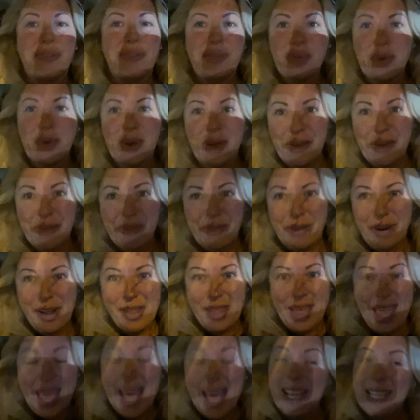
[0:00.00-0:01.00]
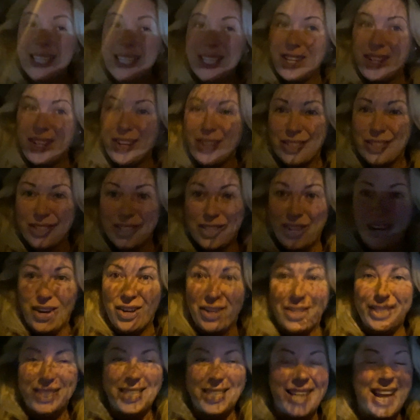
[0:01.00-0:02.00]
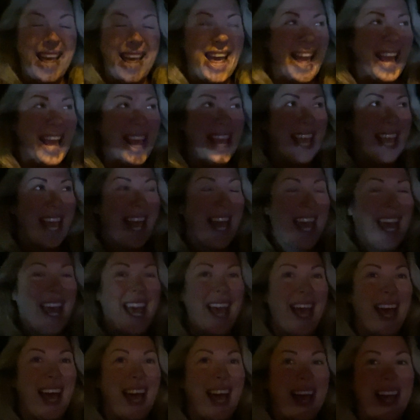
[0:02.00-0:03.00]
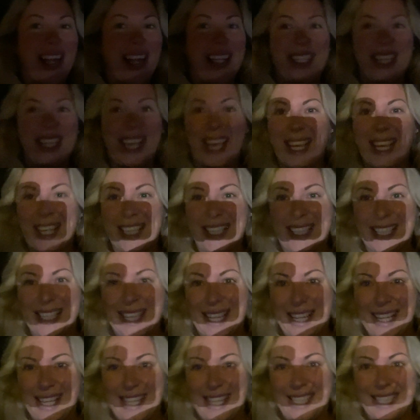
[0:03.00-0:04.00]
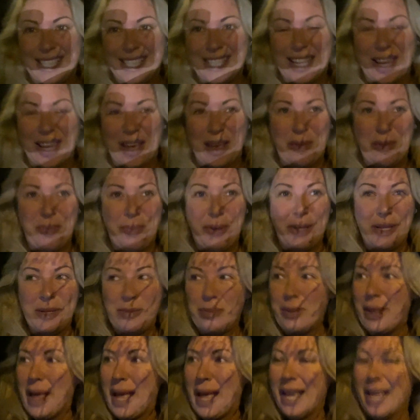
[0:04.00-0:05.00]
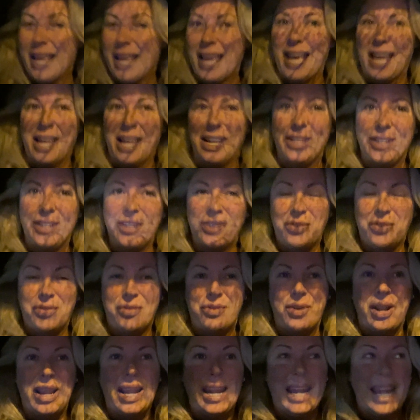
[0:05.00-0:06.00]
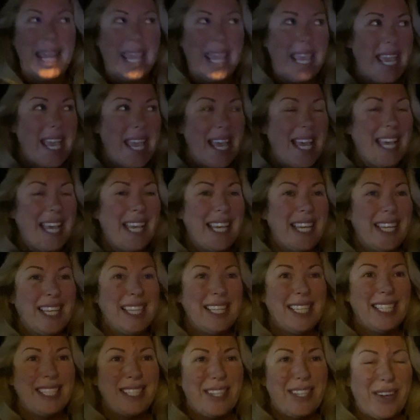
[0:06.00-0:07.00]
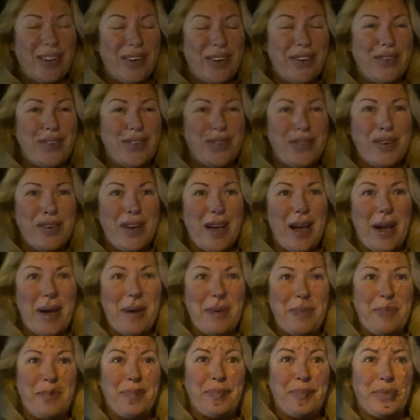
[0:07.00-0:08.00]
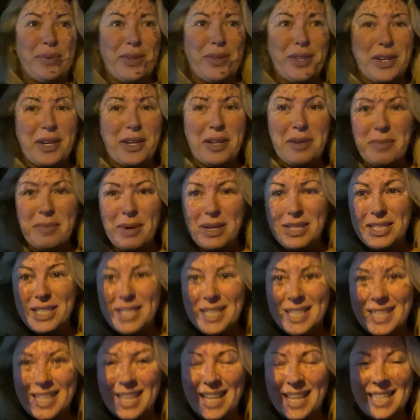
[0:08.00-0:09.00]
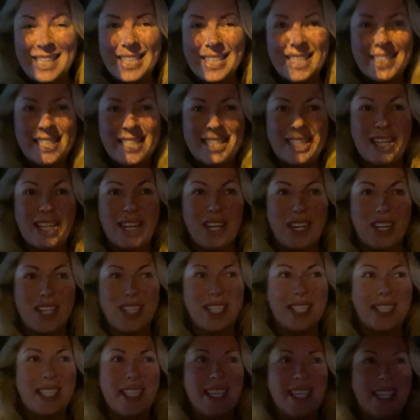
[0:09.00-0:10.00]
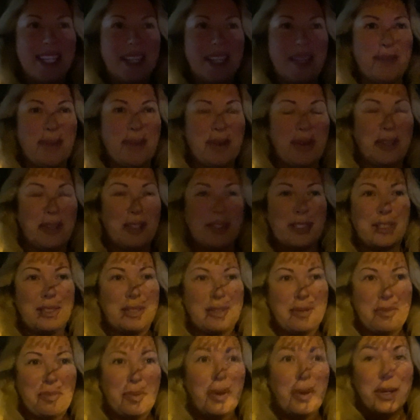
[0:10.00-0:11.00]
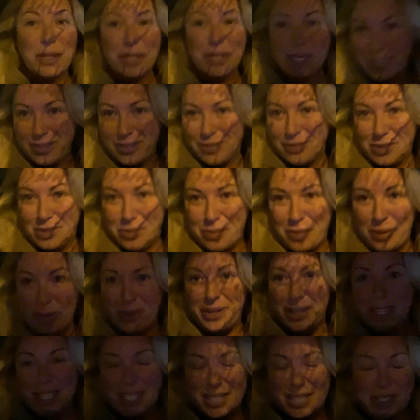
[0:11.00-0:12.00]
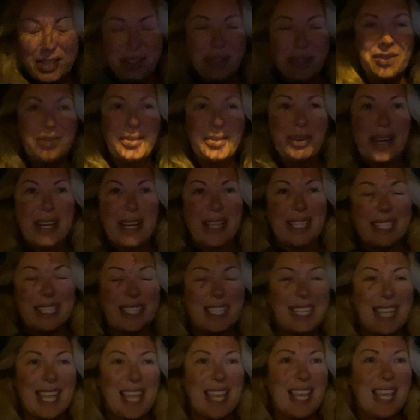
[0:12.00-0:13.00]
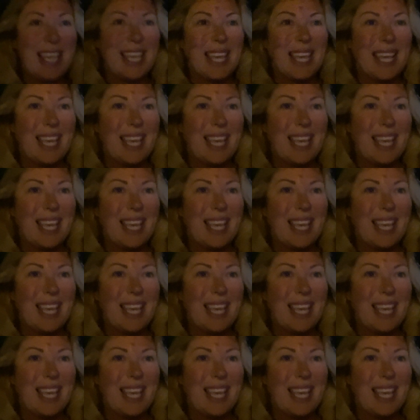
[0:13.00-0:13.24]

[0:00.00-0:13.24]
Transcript: to work for another 8 o'clock start today. And yes, it is uh, pitch black and rainy. So um, you can imagine I didn't start in the most positive spirit to uh, stay